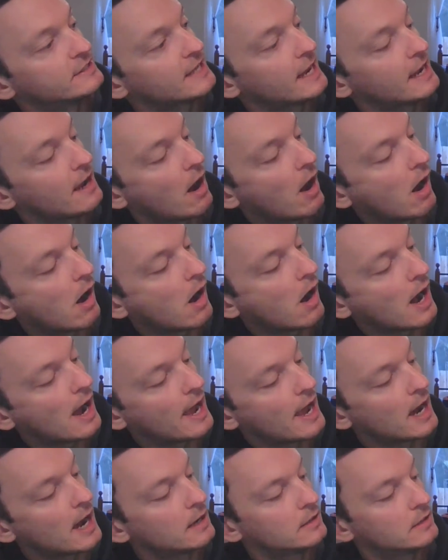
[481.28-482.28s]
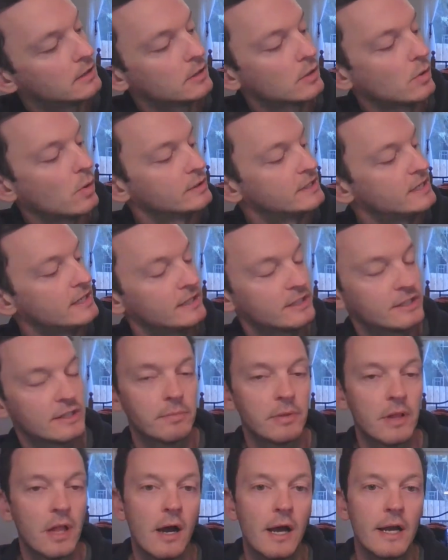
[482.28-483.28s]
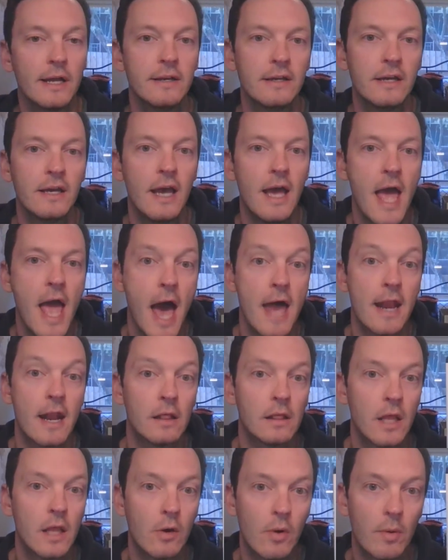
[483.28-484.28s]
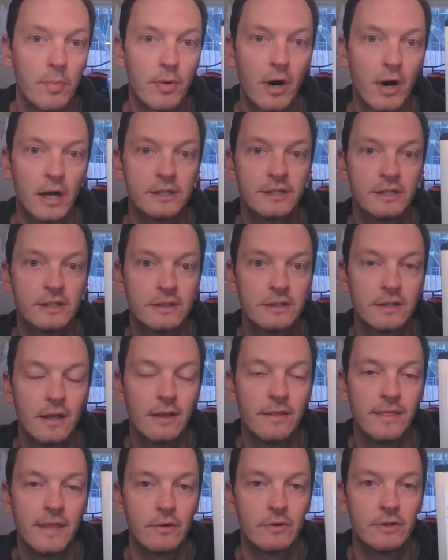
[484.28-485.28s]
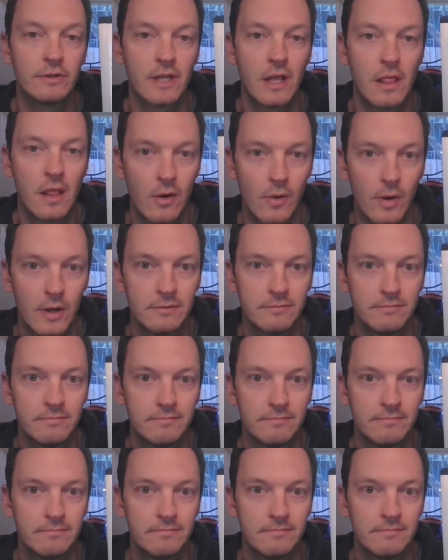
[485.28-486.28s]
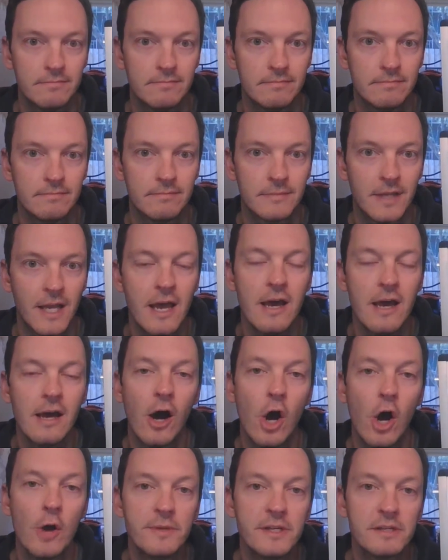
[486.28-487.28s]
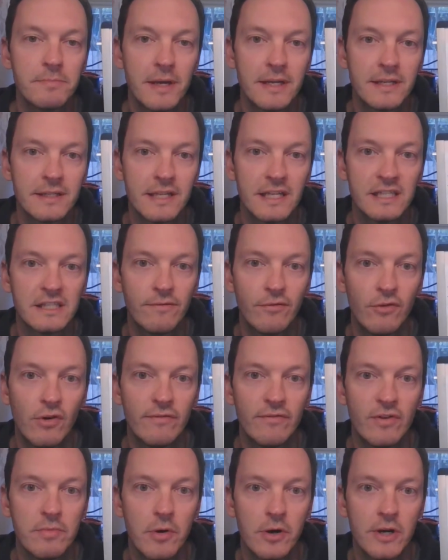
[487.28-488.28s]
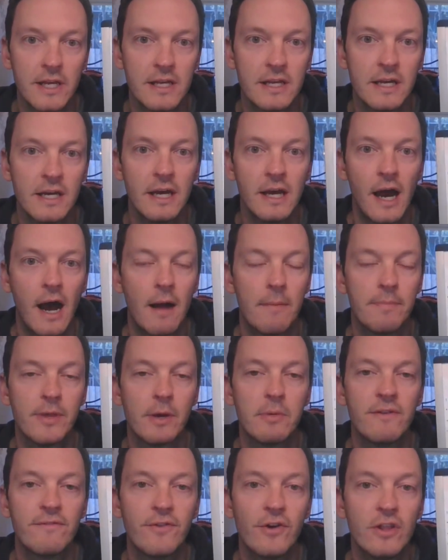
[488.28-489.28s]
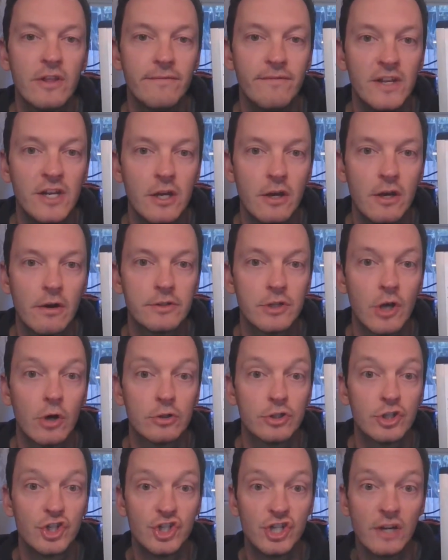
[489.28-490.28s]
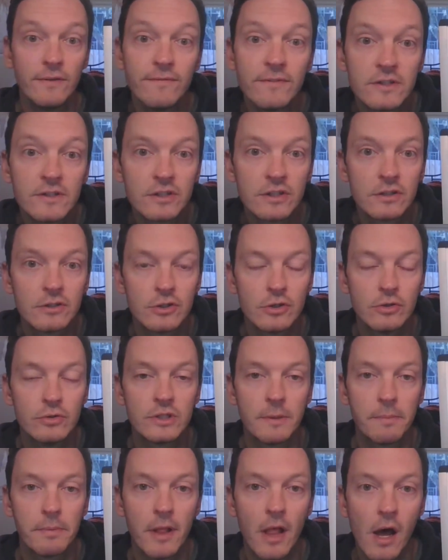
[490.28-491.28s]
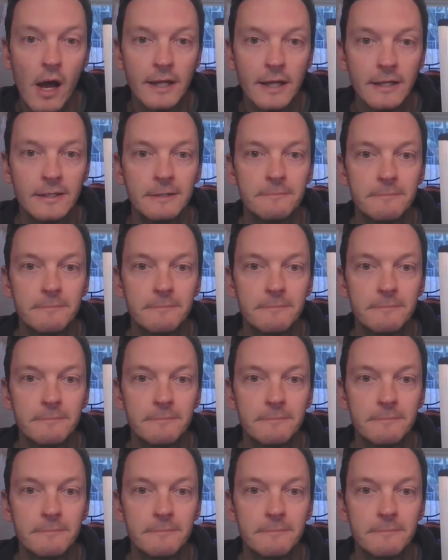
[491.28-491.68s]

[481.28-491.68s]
is a higher quantity supplied, and at lower prices, there is a lower. I hope this makes sense for everybody. There'll be further videos on shifts to supply,